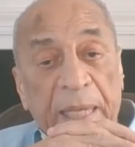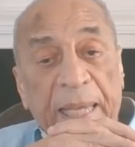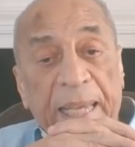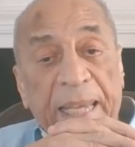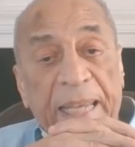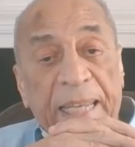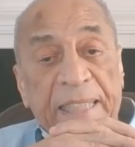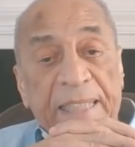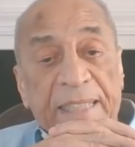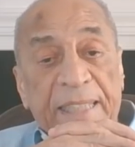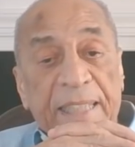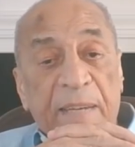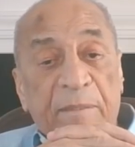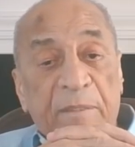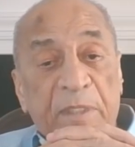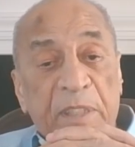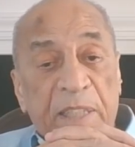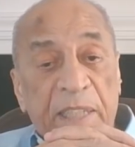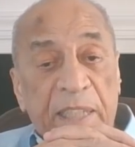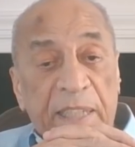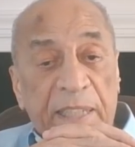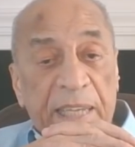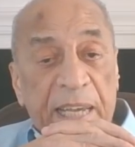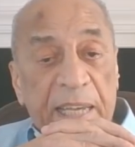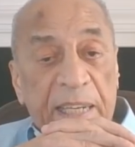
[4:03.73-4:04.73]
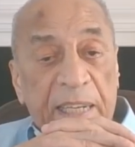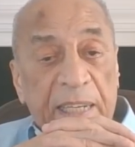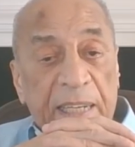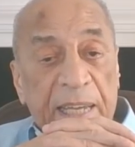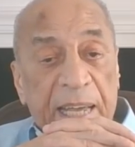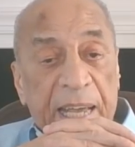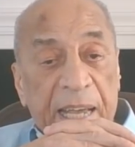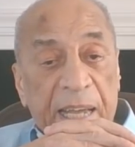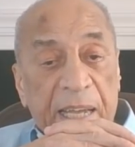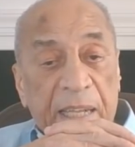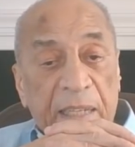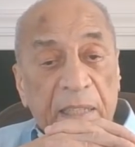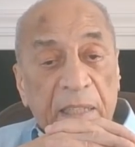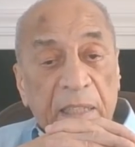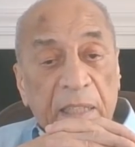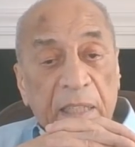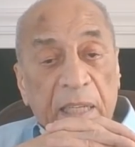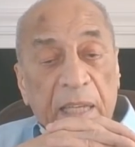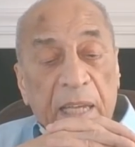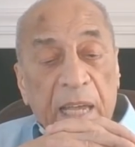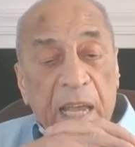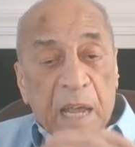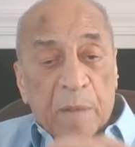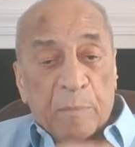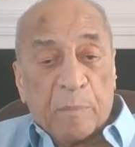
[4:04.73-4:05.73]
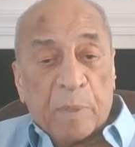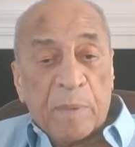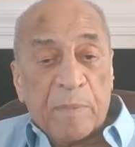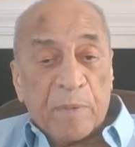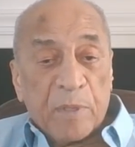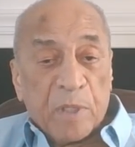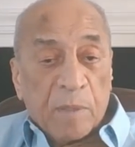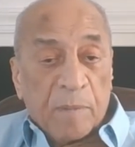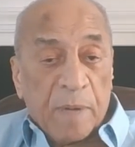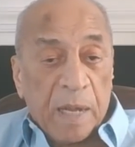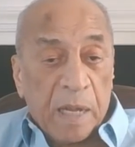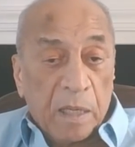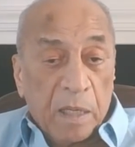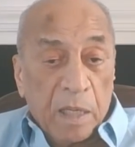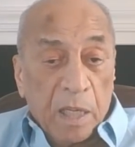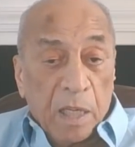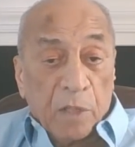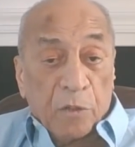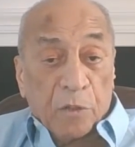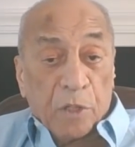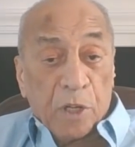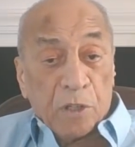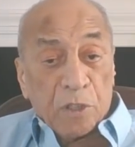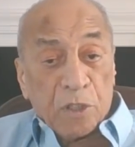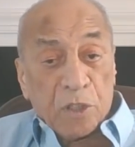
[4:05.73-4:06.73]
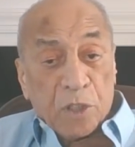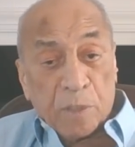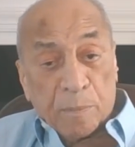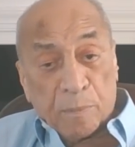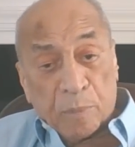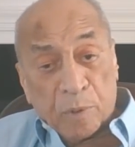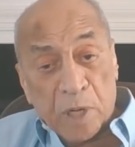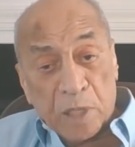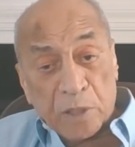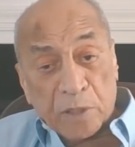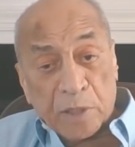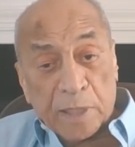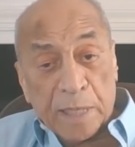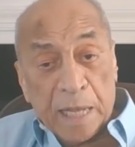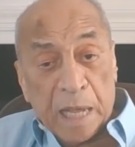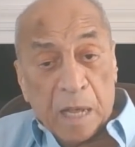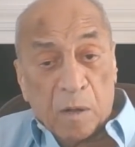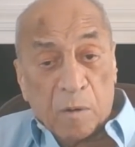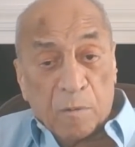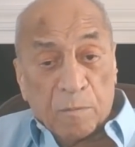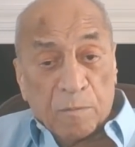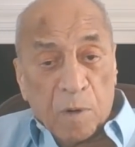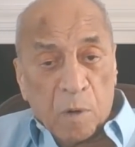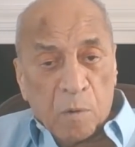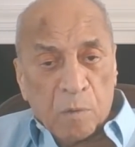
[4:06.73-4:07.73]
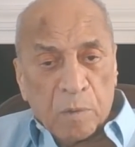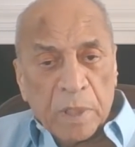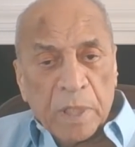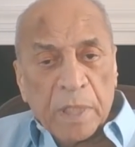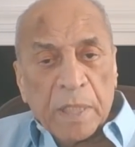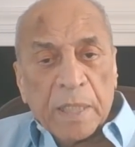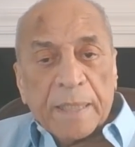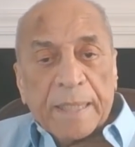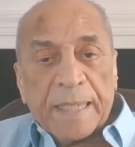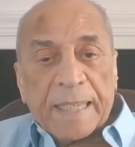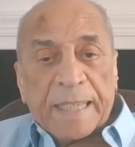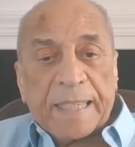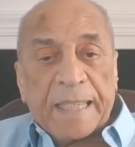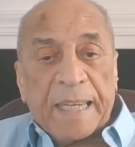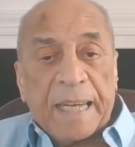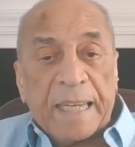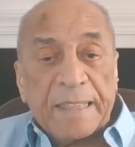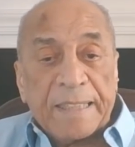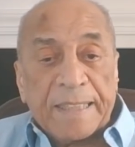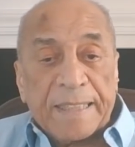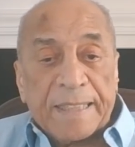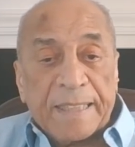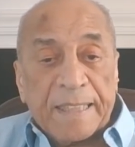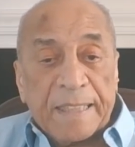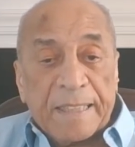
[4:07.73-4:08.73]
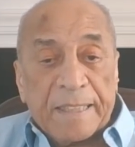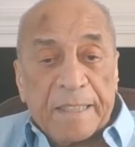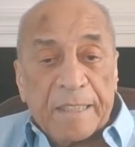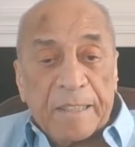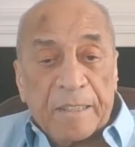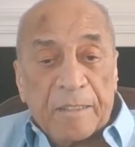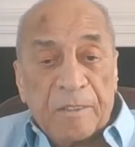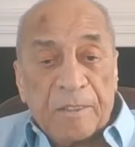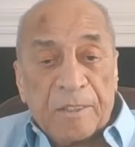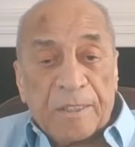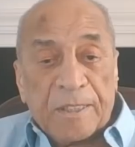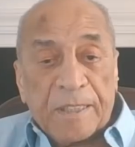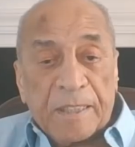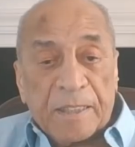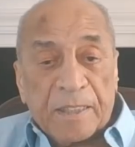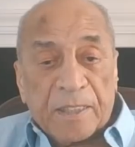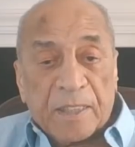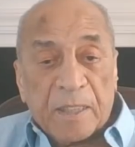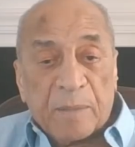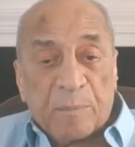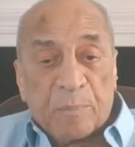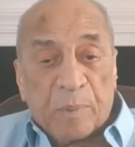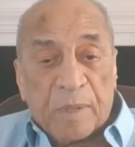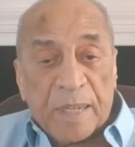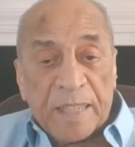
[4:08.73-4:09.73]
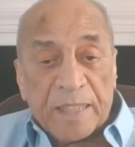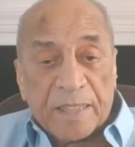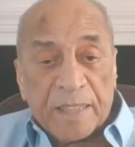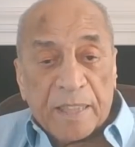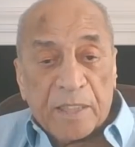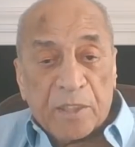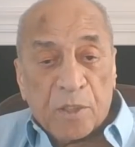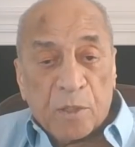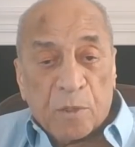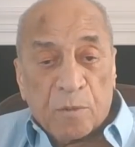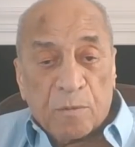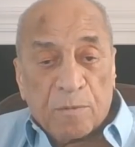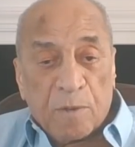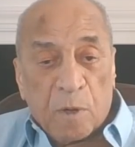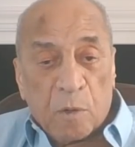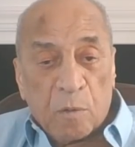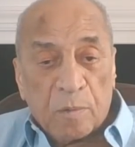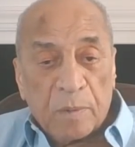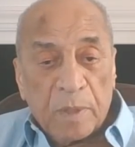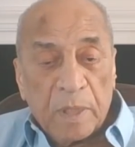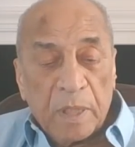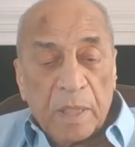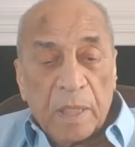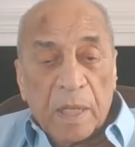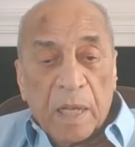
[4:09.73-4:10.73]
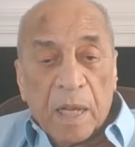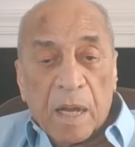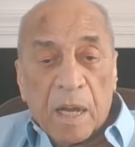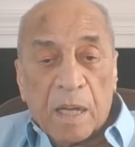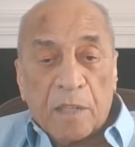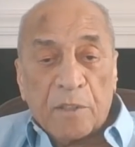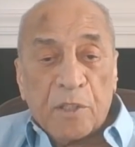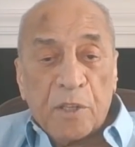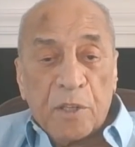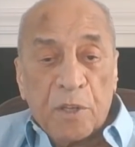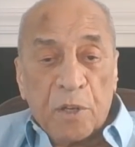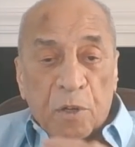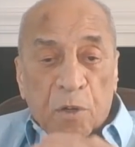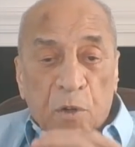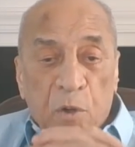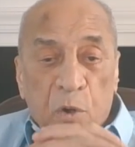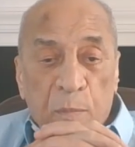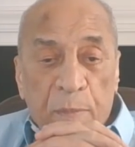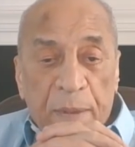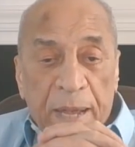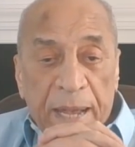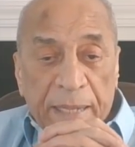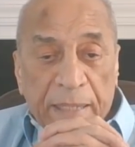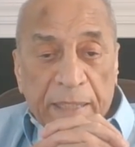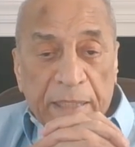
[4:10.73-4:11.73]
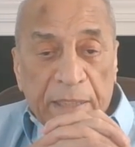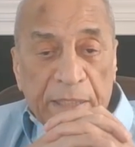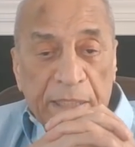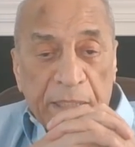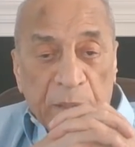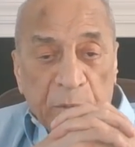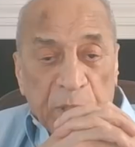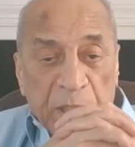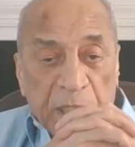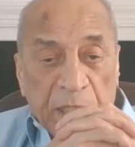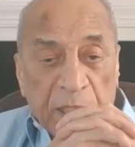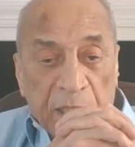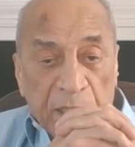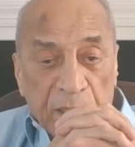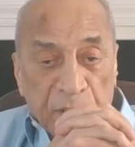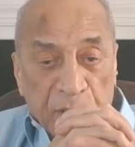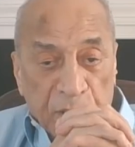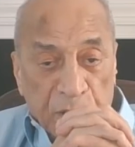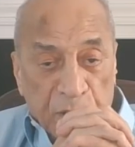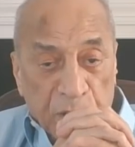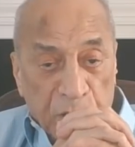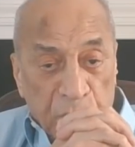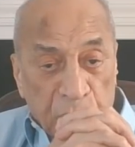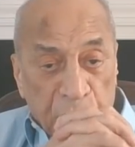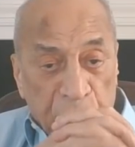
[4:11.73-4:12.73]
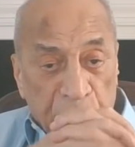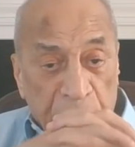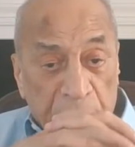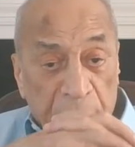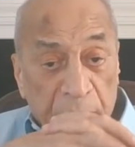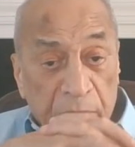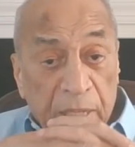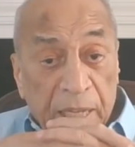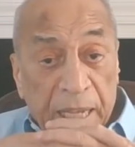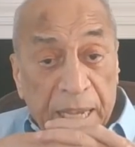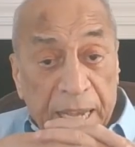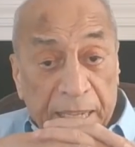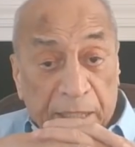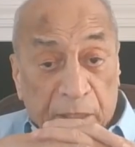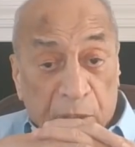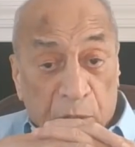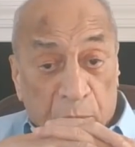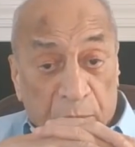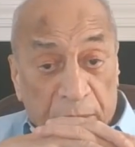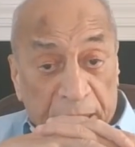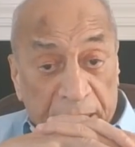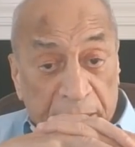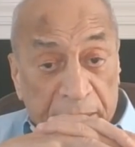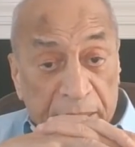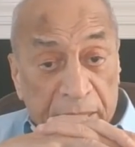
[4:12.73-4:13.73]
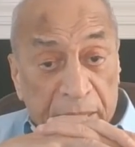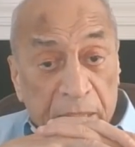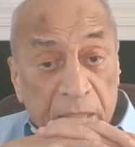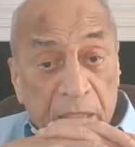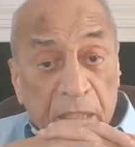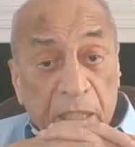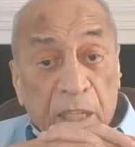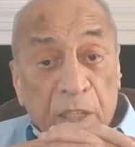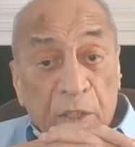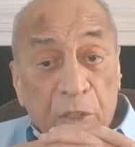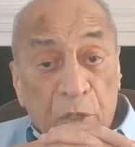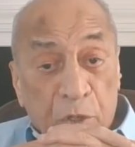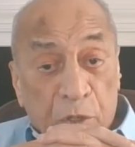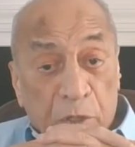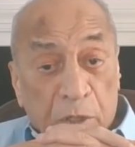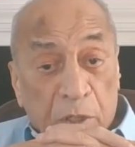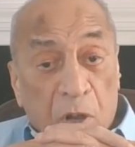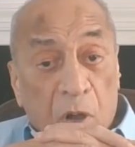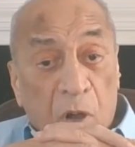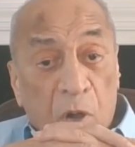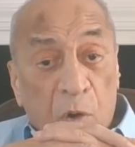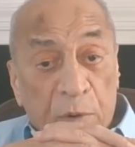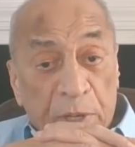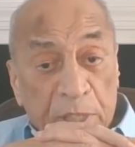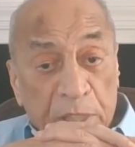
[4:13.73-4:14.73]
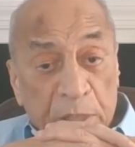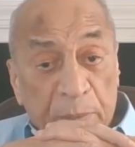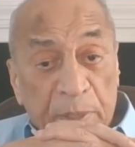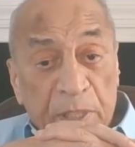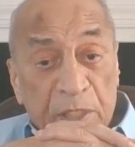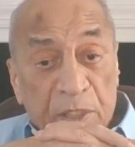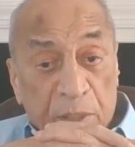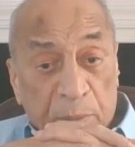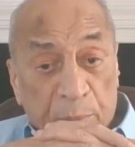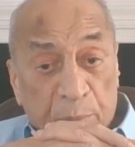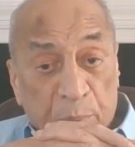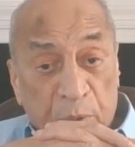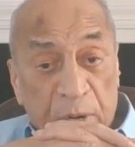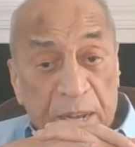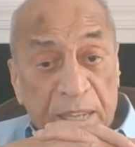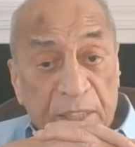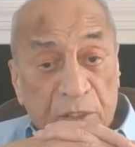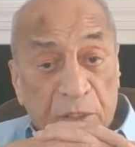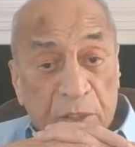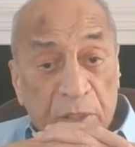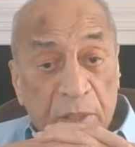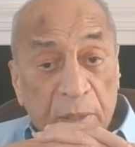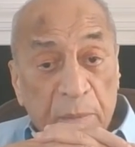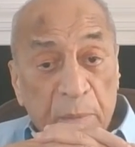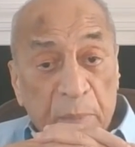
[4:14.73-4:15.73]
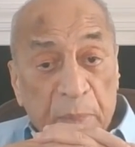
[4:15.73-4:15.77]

in 1789, and people are talking about they're suppressing our vote. The Constitution suppressed your vote. Until you go back and deal with the Constitution and correct it, you're going to always be suppressed.